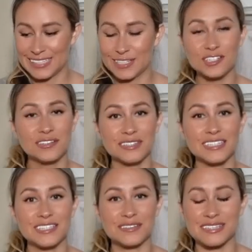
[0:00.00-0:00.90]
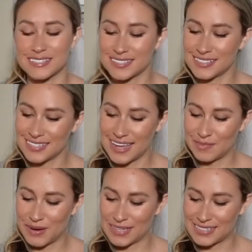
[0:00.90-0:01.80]
You shouldn't really do this. It's not
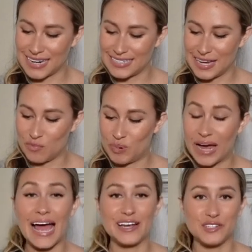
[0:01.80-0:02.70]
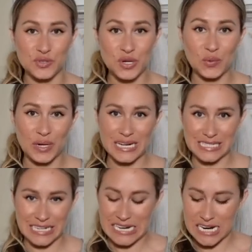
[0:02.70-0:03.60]
the best idea, but I do know what
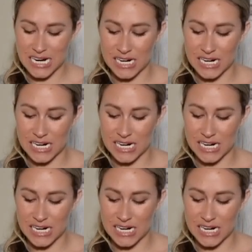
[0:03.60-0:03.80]
is in here.